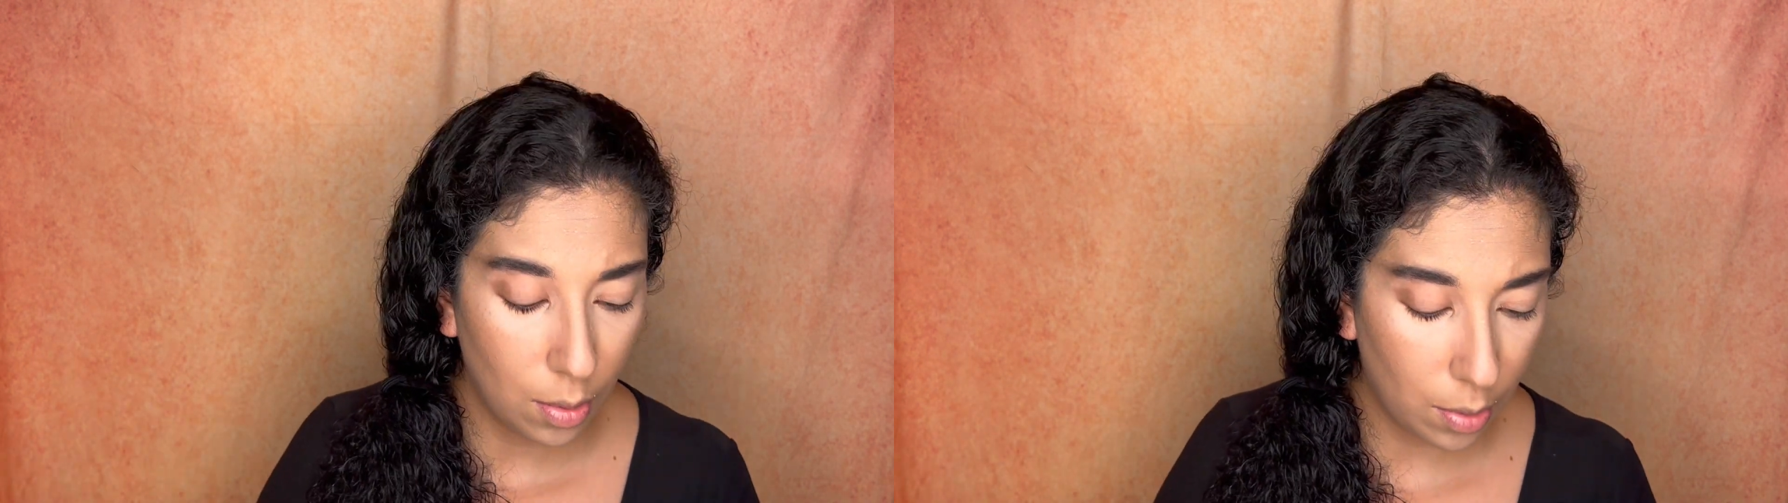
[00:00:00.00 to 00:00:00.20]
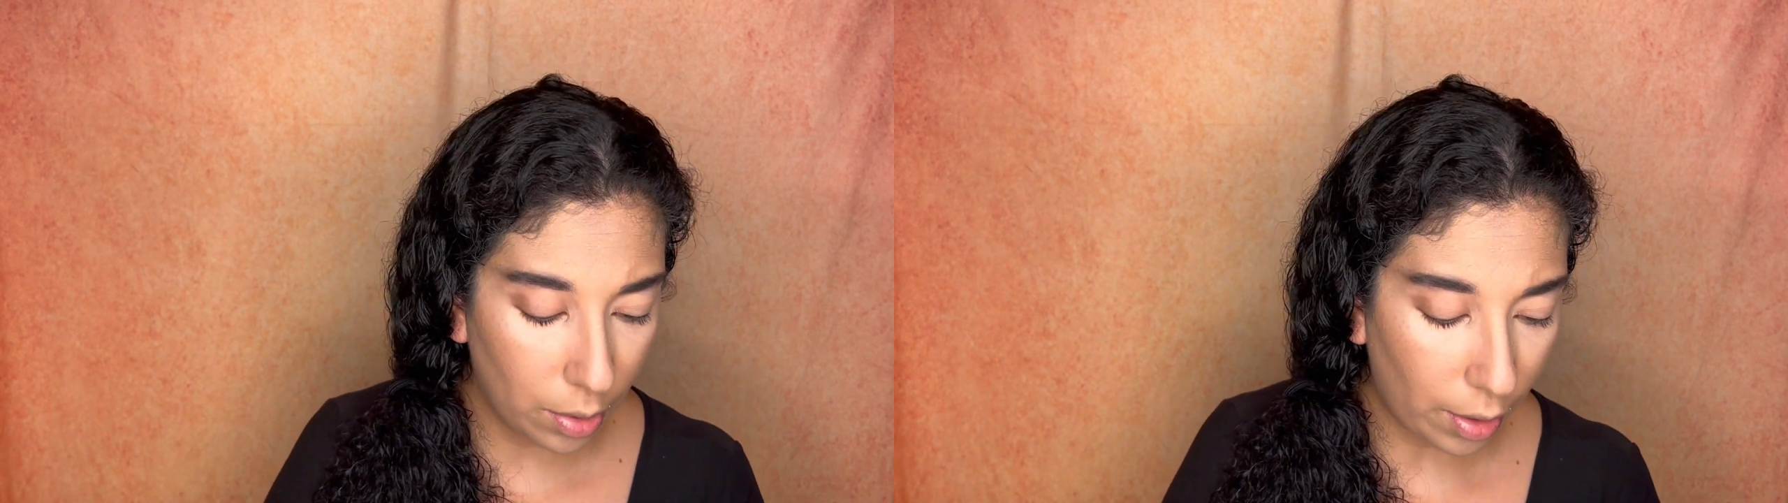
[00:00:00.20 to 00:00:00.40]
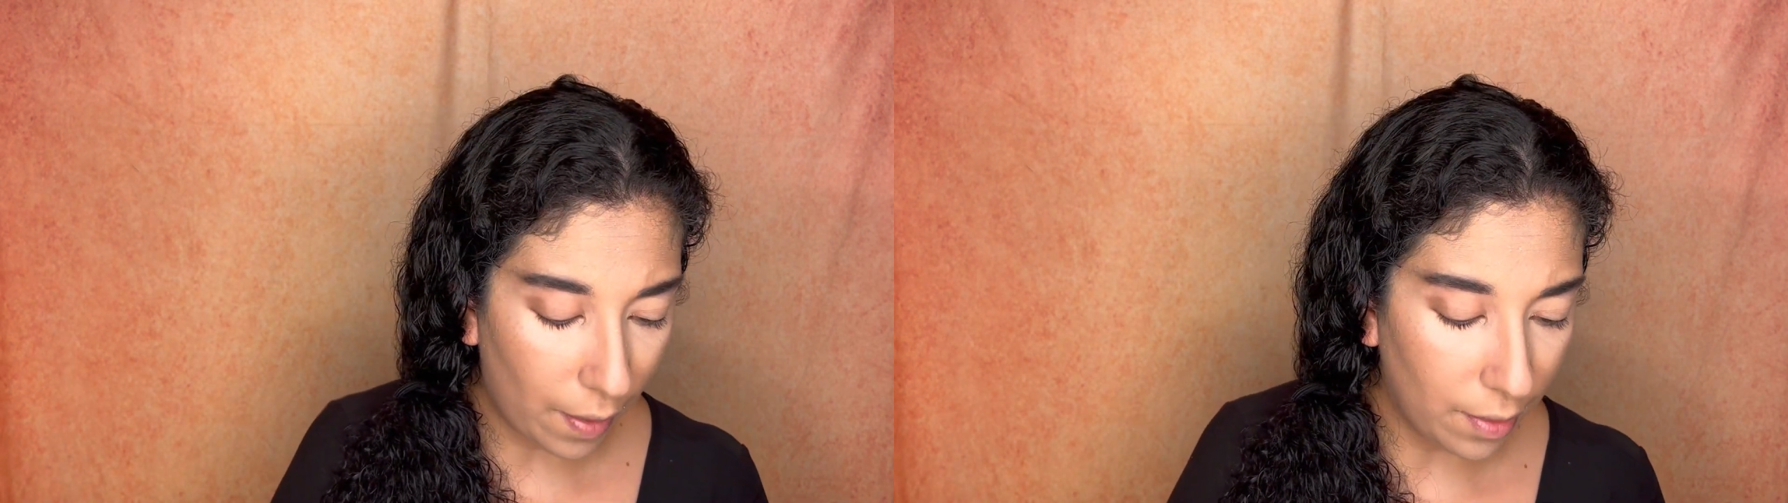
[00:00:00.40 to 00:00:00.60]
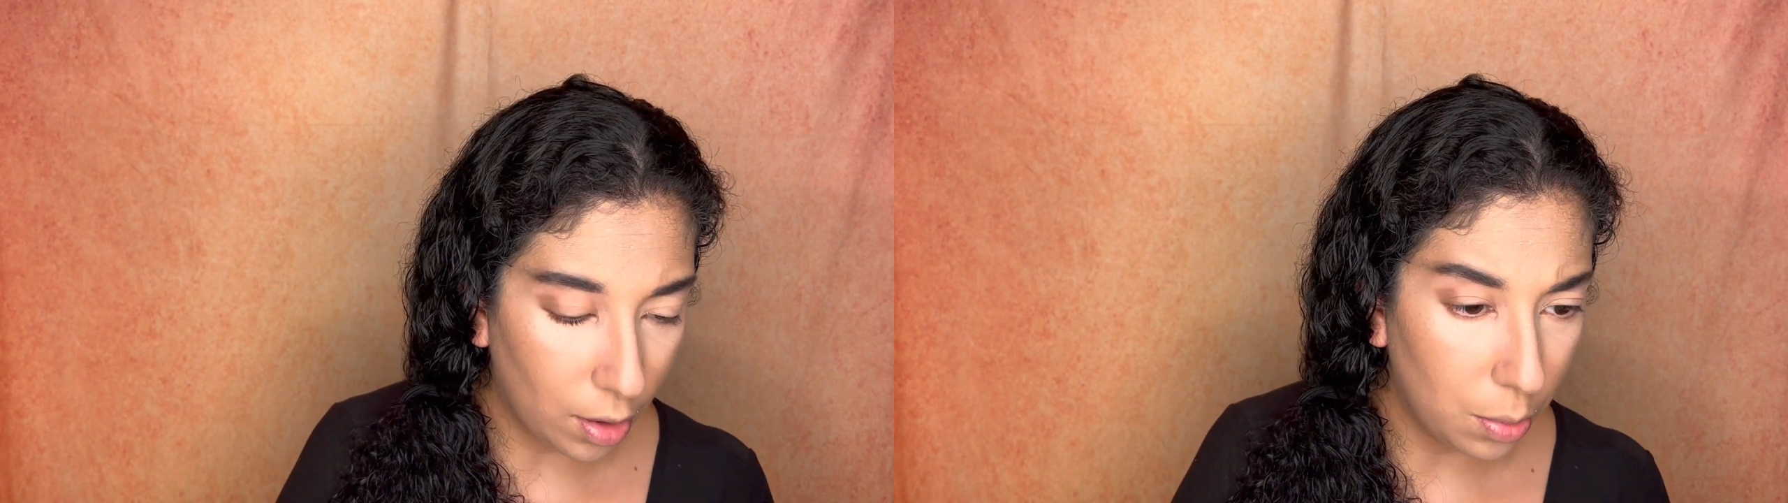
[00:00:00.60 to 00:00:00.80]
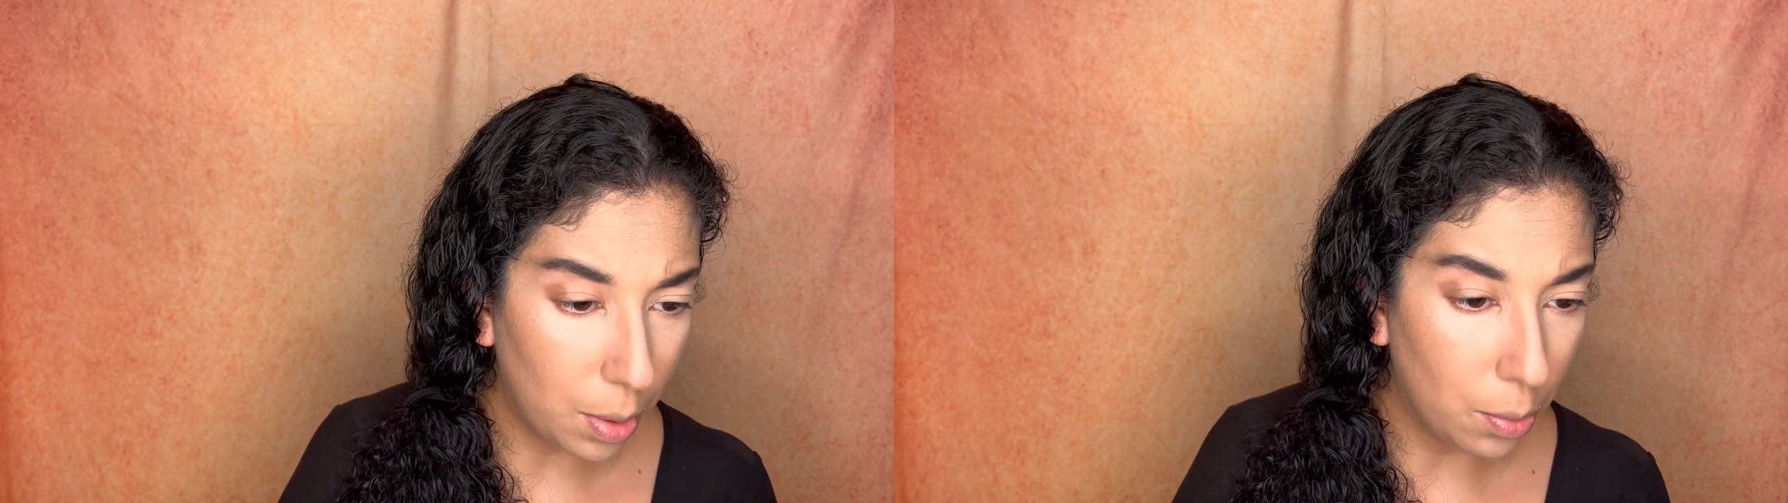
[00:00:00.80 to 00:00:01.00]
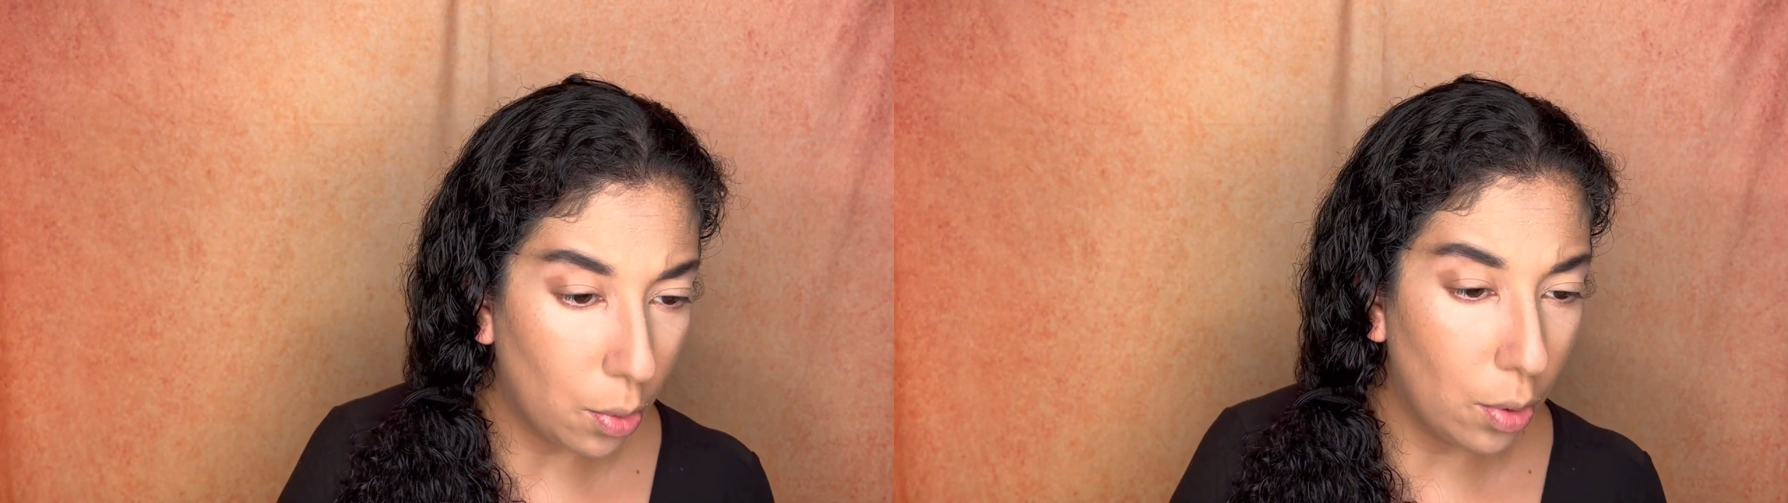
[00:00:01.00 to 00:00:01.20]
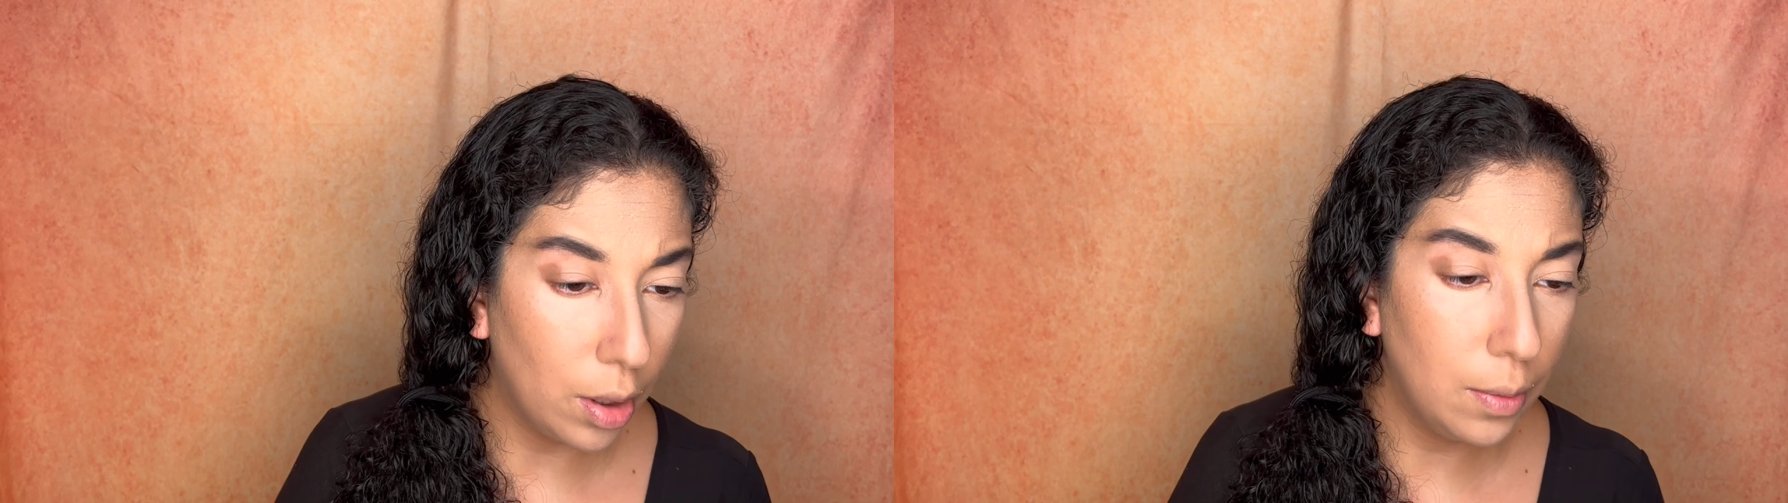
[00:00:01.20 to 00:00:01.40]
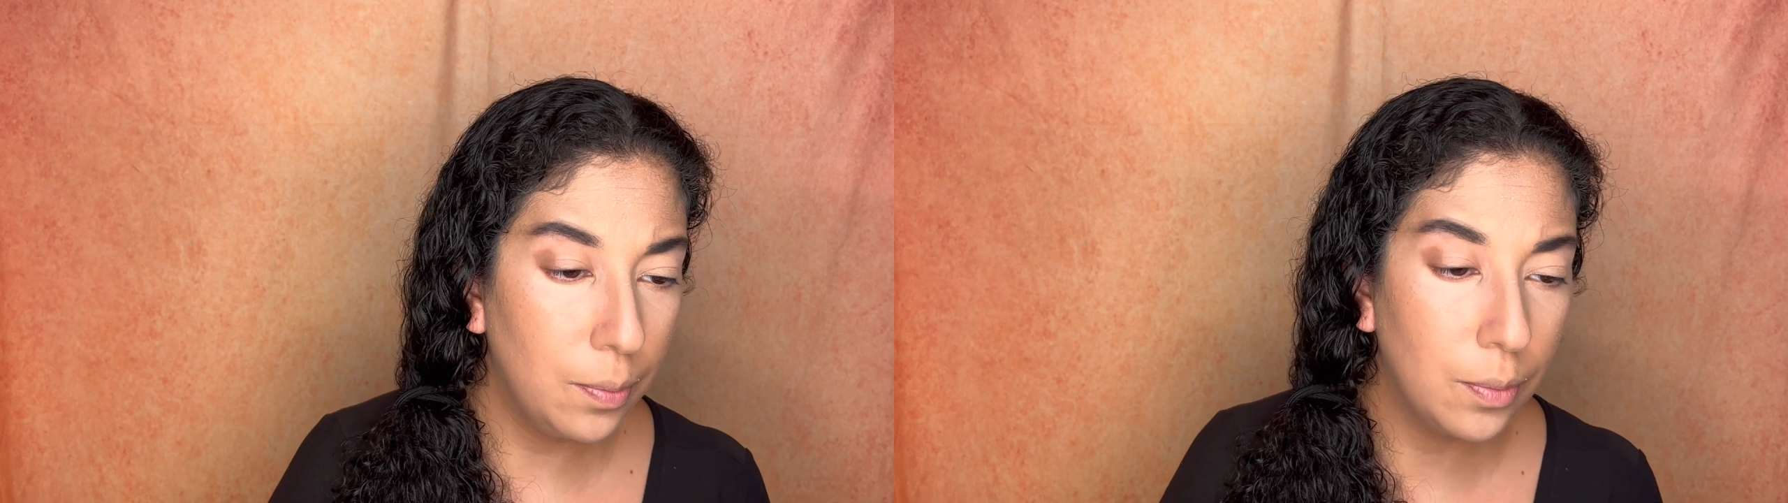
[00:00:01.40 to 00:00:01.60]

I'm gonna grab a little bit more.